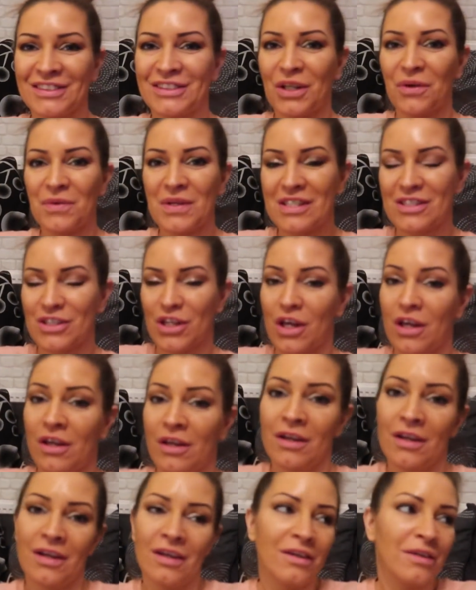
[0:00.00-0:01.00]
So it's
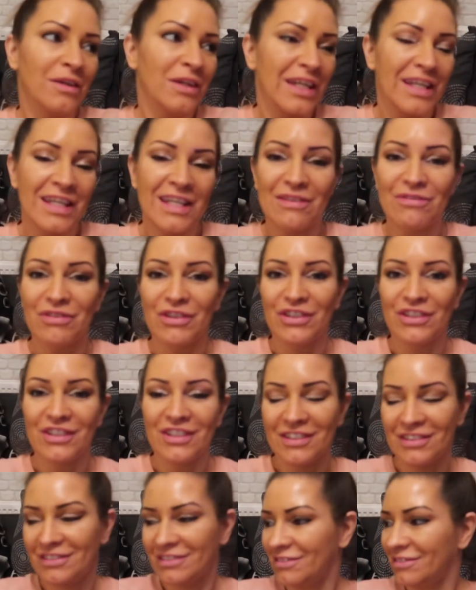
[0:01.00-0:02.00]
even.
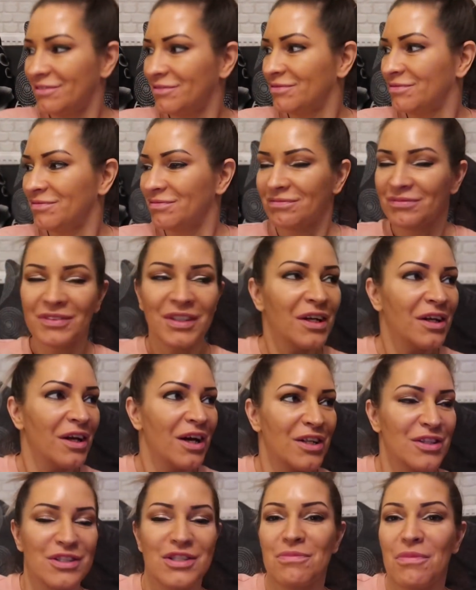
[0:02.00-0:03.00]

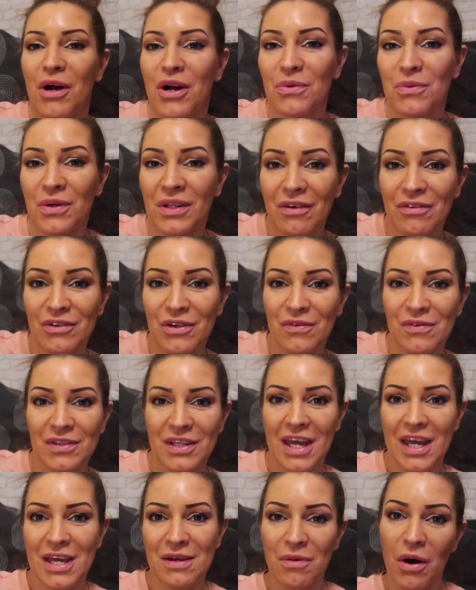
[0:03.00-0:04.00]
And tomorrow we'll have another
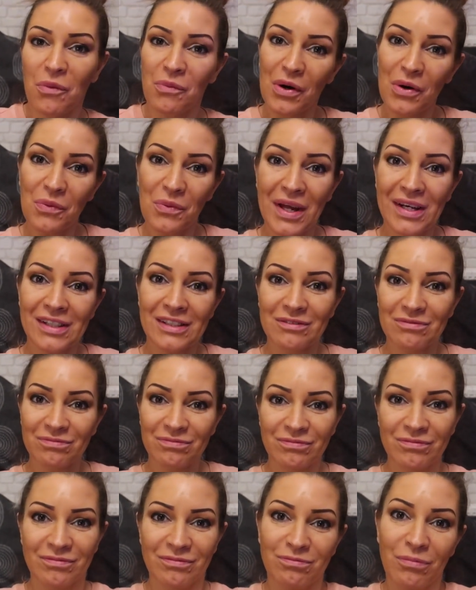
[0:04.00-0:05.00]
game and we'll win.
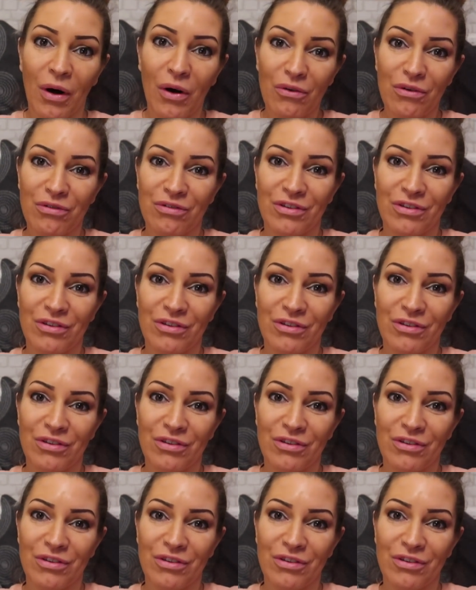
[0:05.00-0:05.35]
Both.